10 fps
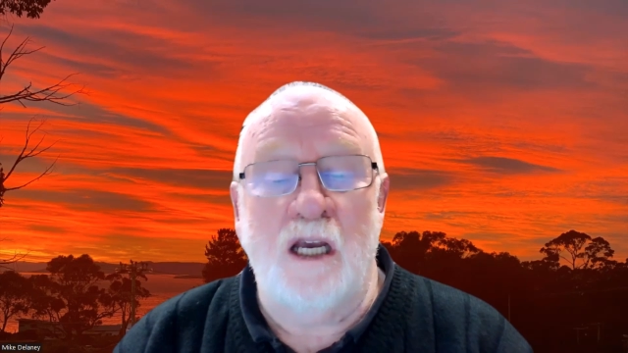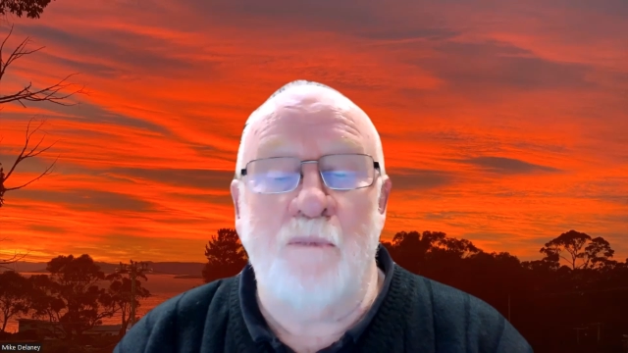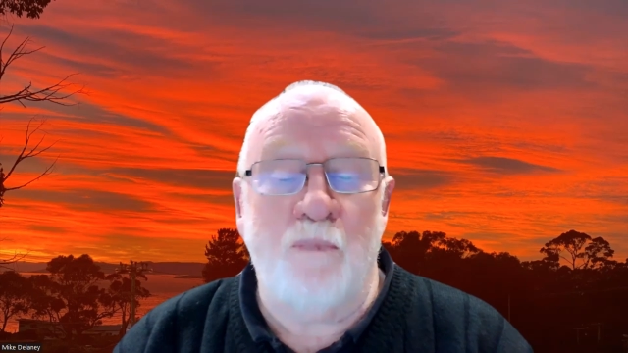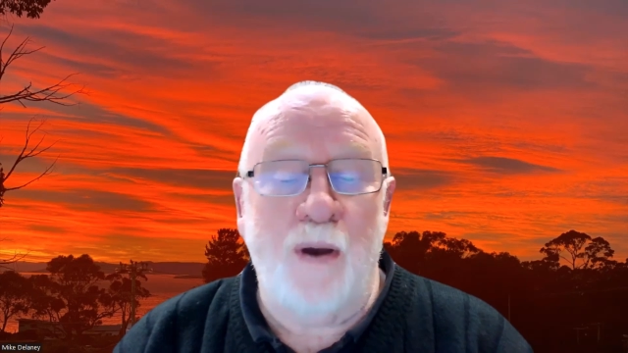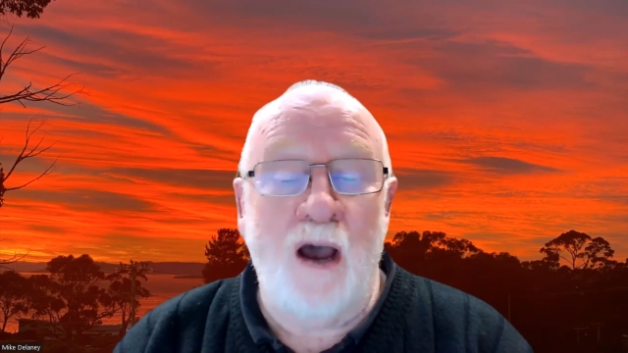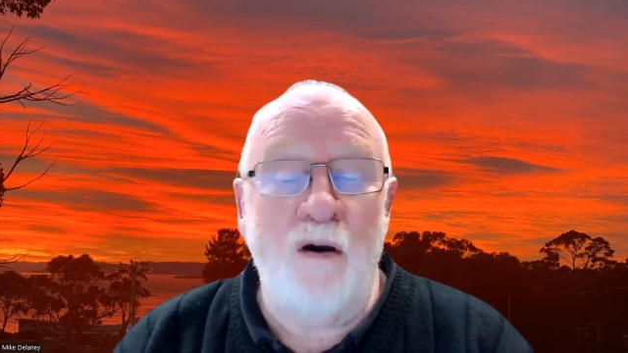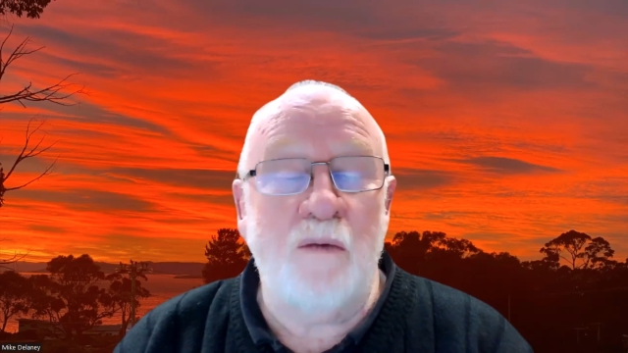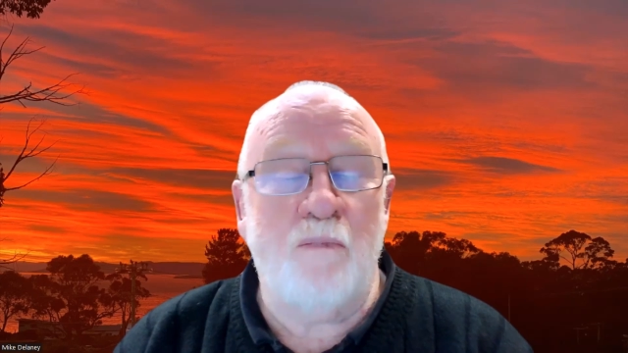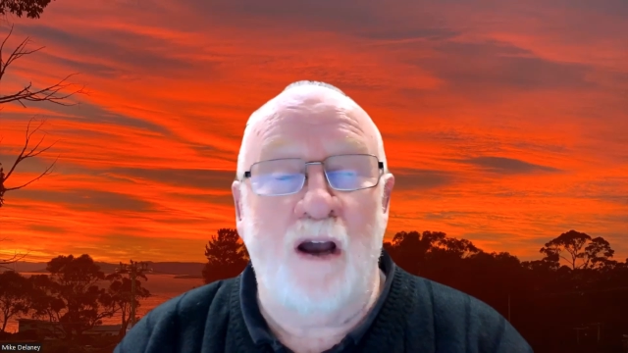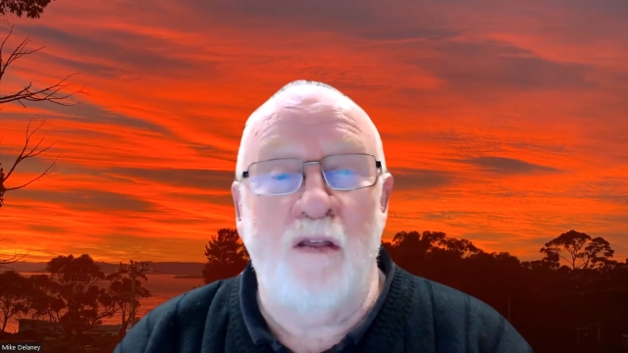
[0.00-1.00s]

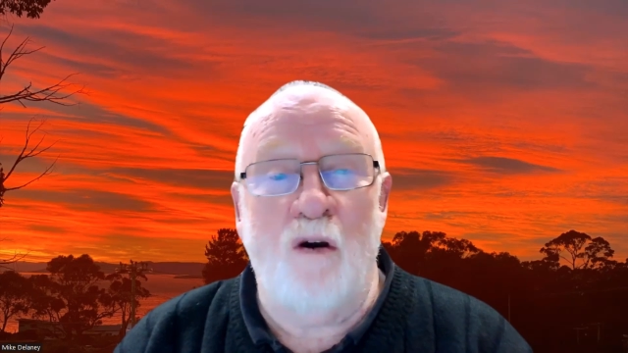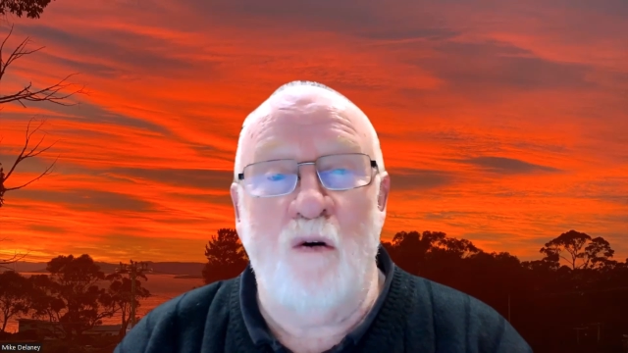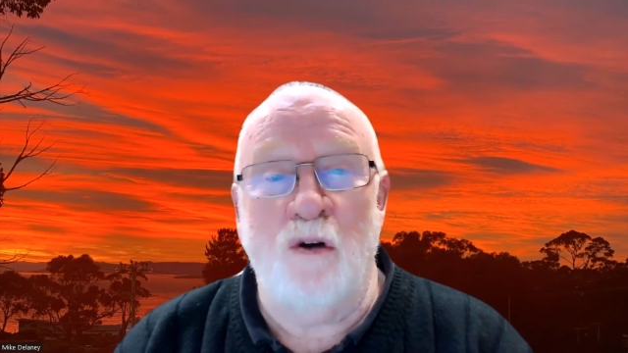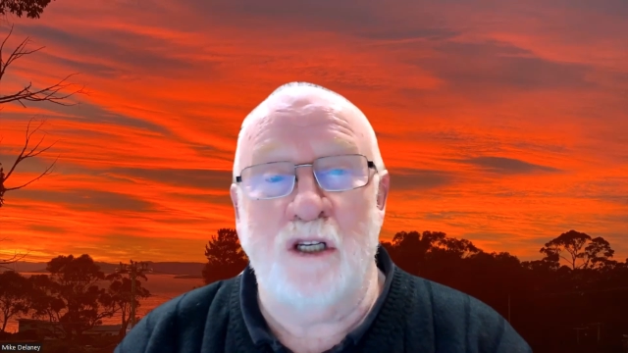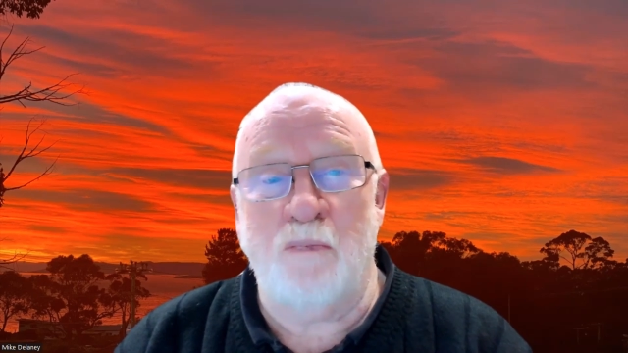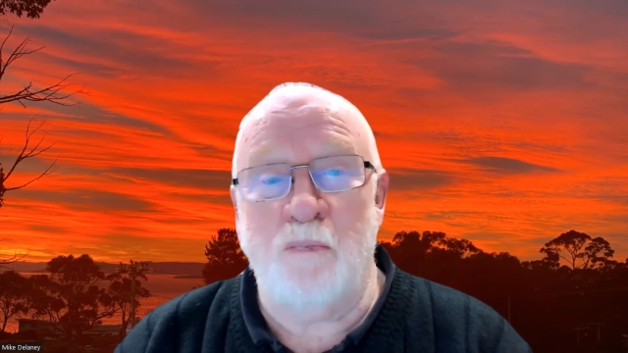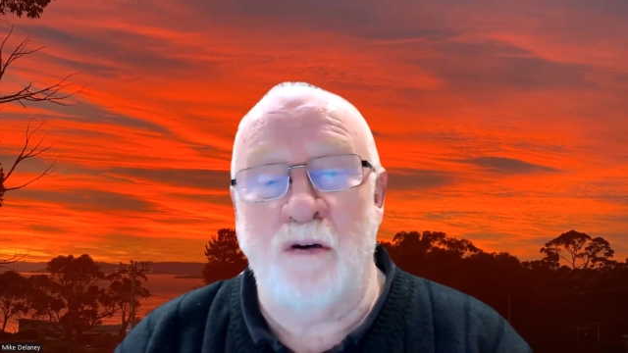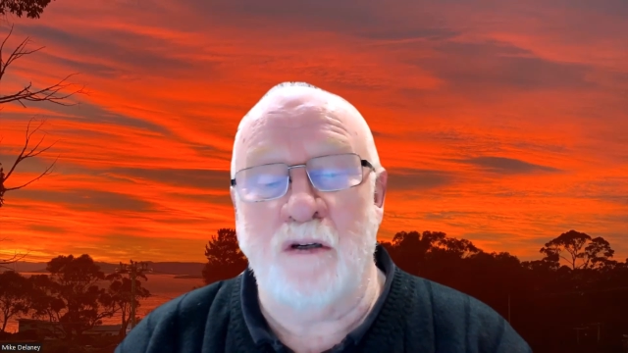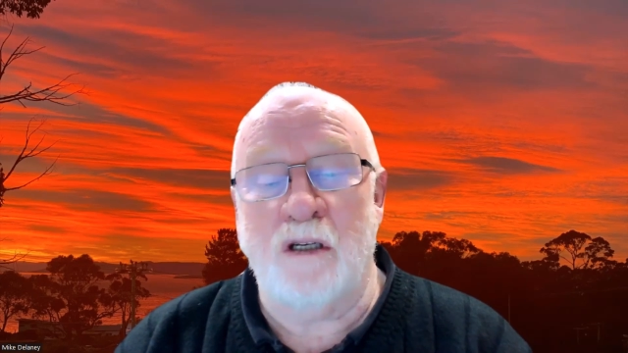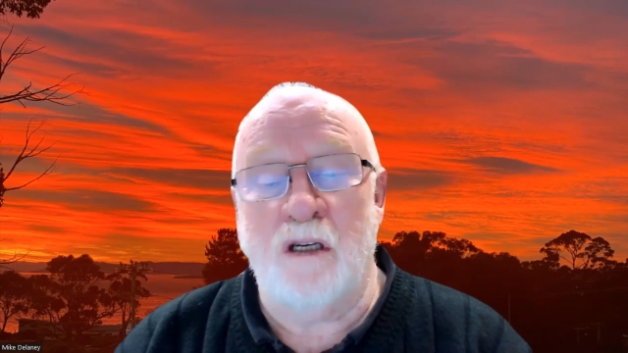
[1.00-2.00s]
empowered by the Holy
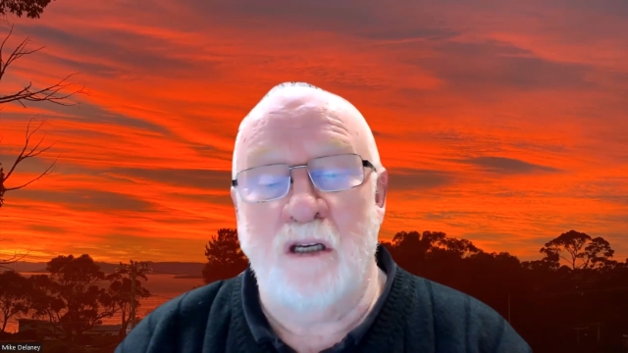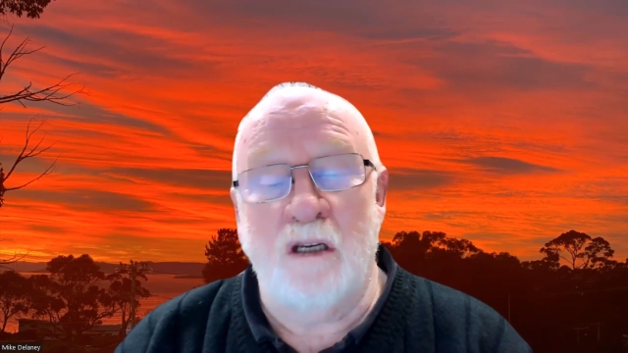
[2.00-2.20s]
Spirit,